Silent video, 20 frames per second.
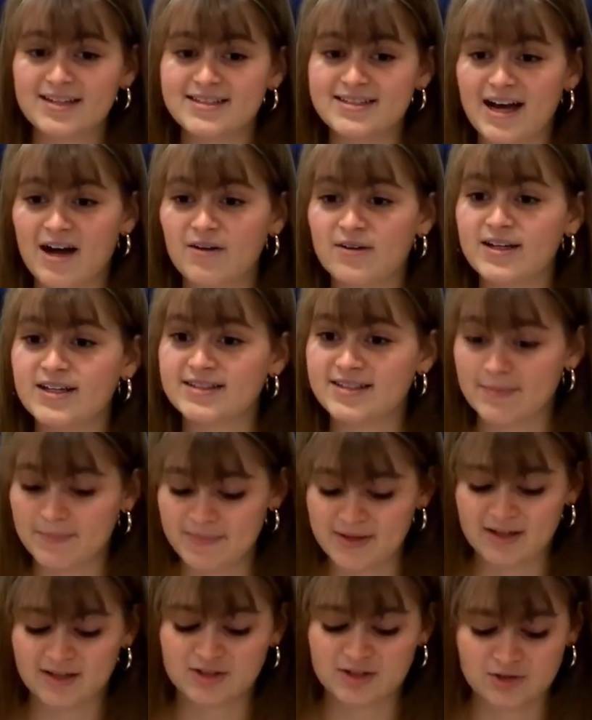Doubt is a
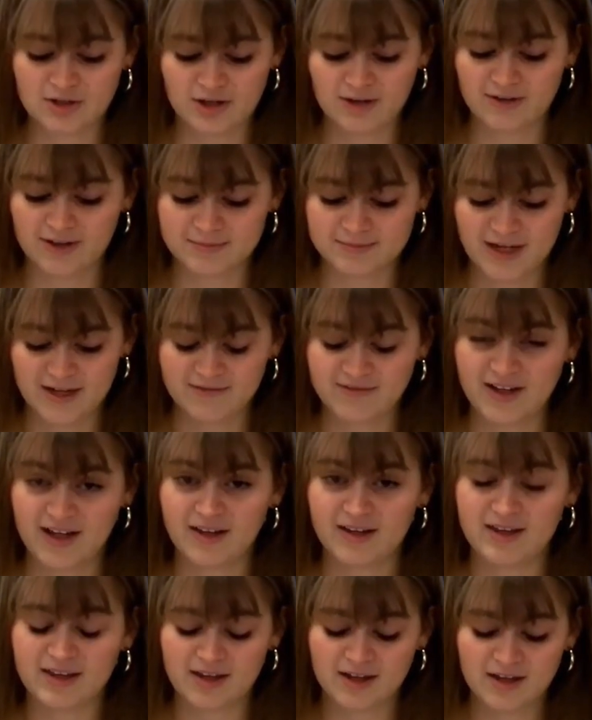big struggle in my
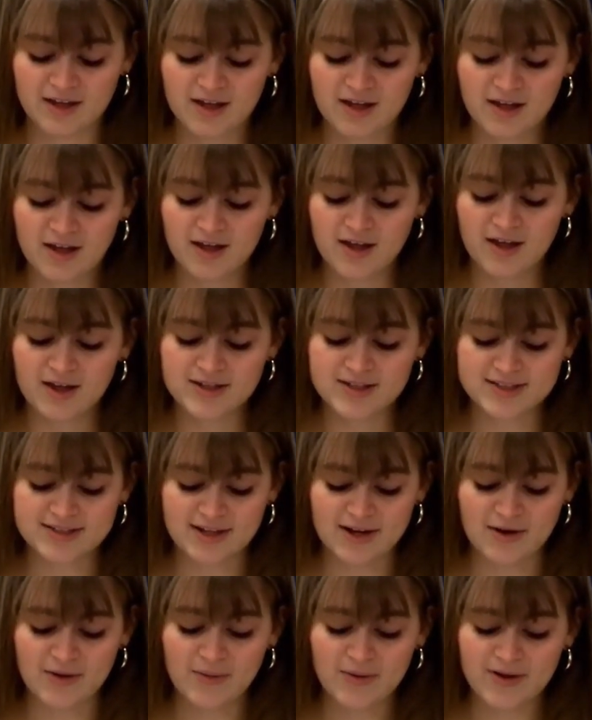faith.
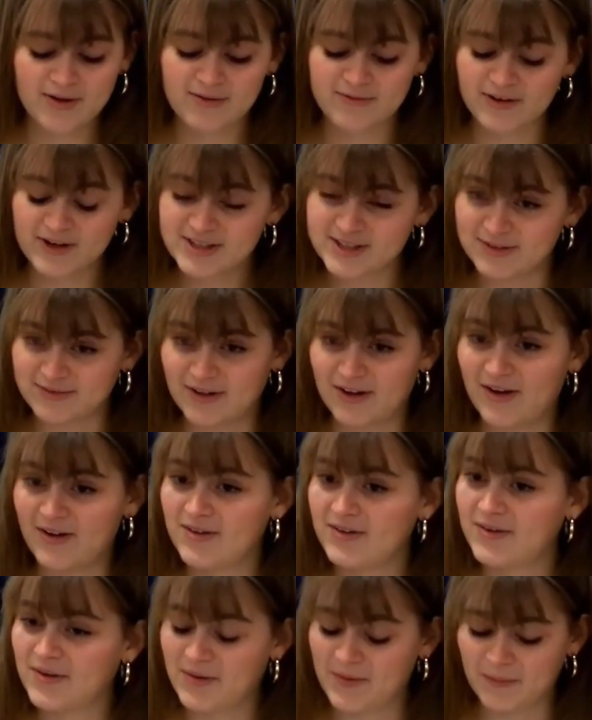So, first of
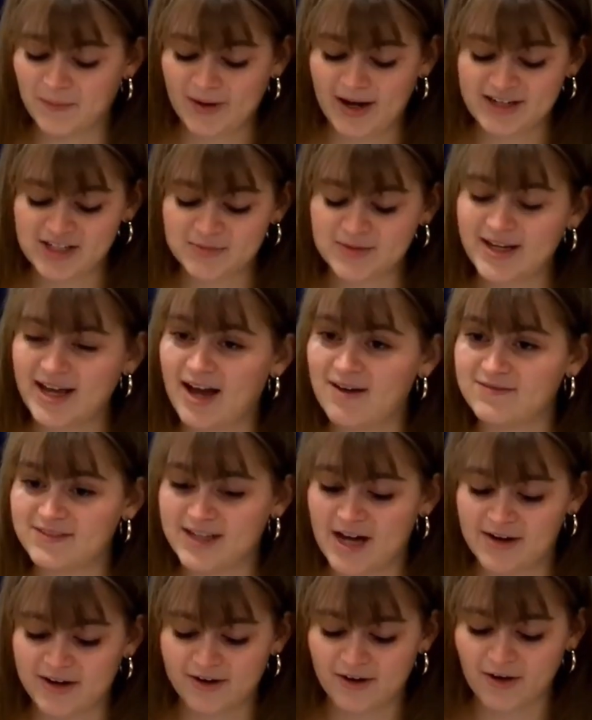all, why do we have
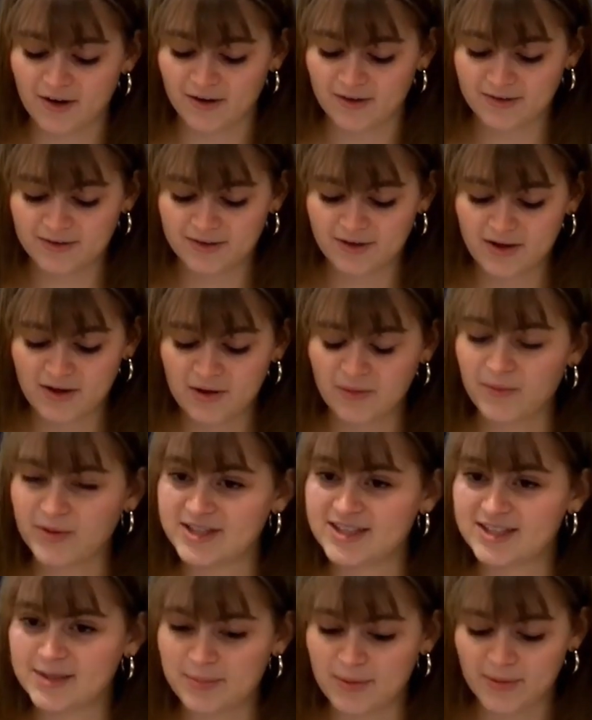doubt at all?
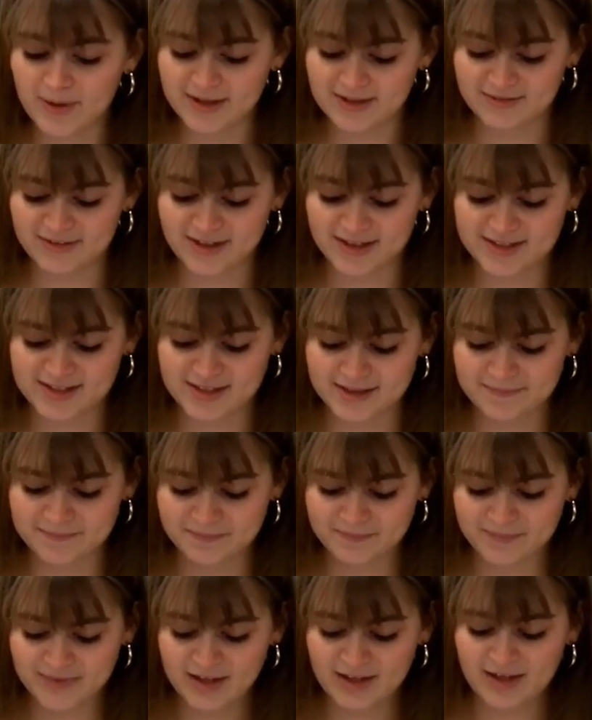What's the point of it?
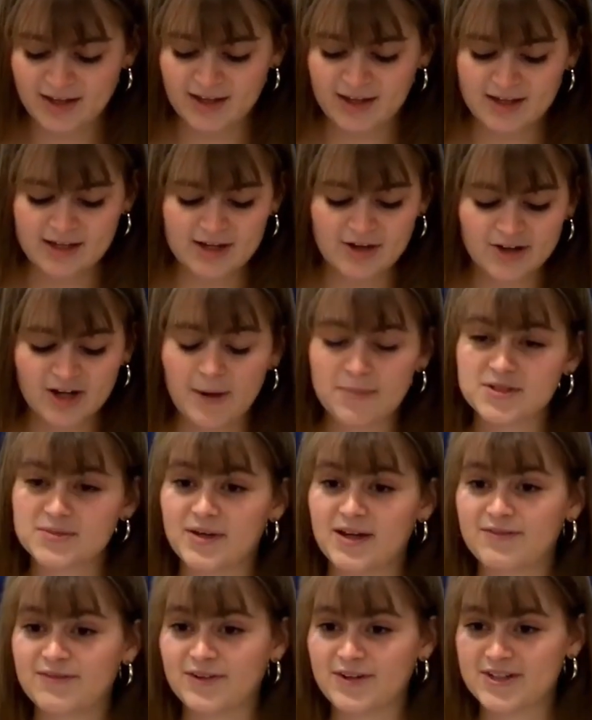Here comes
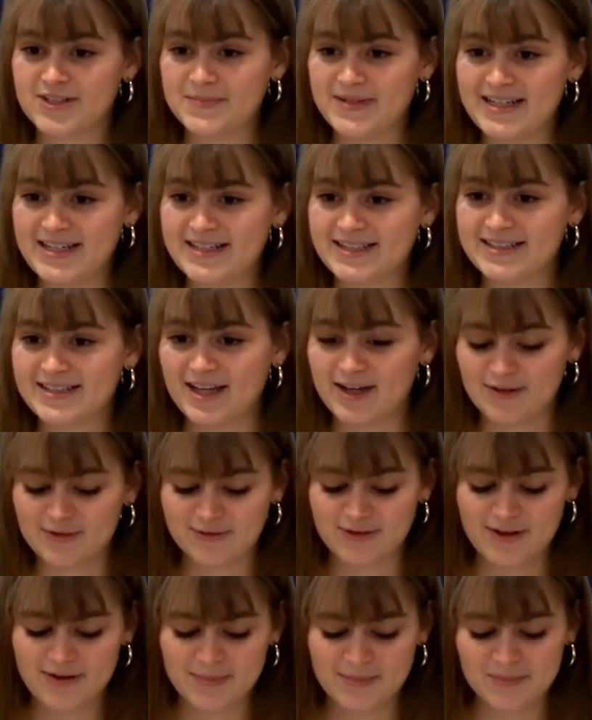my first piece
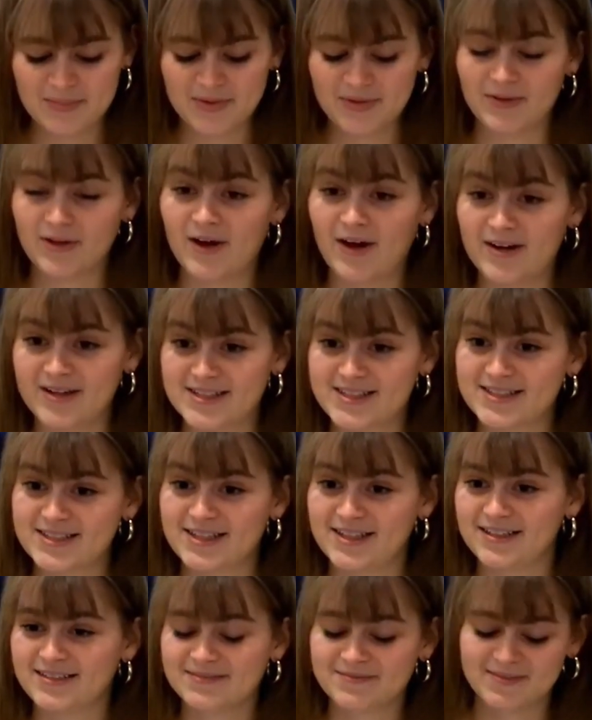of brutal
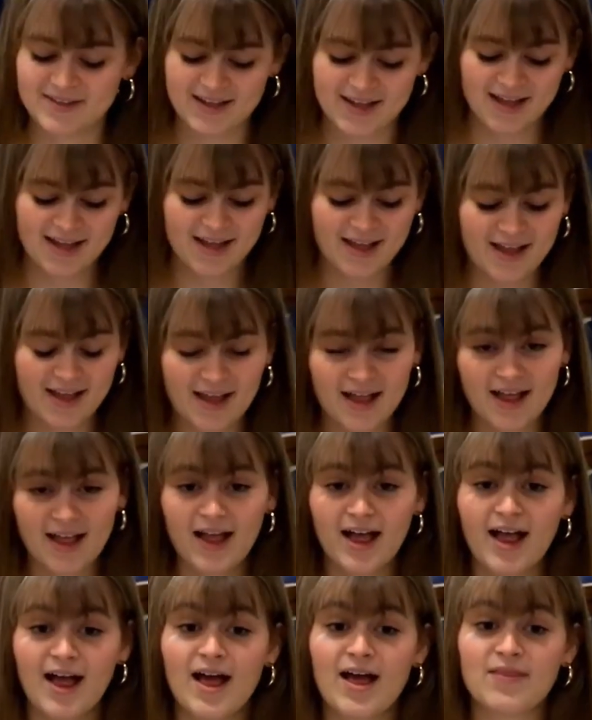honesty.
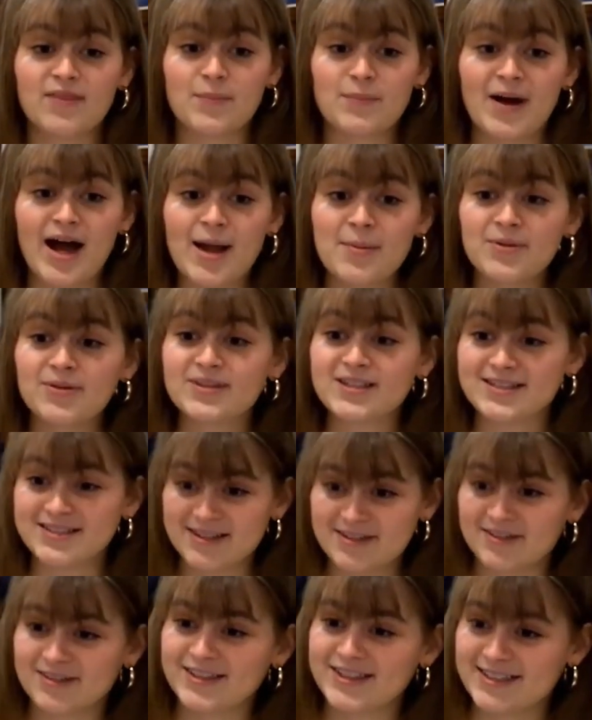The Bible is
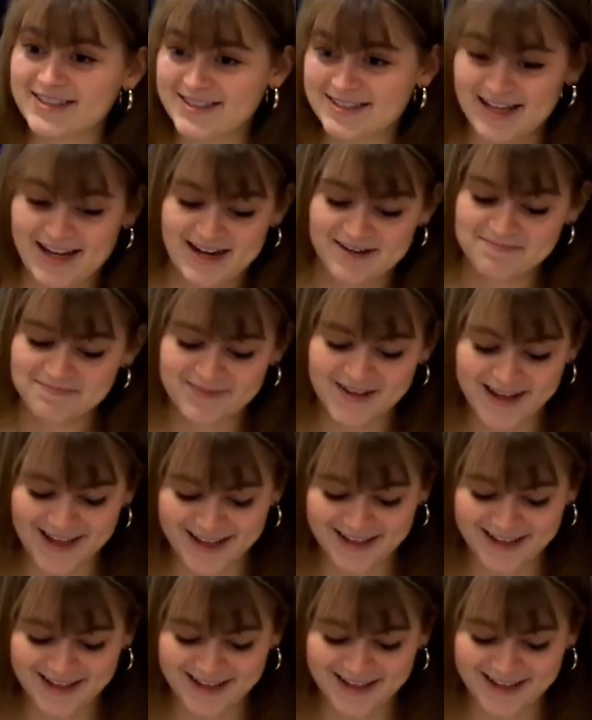literally insane.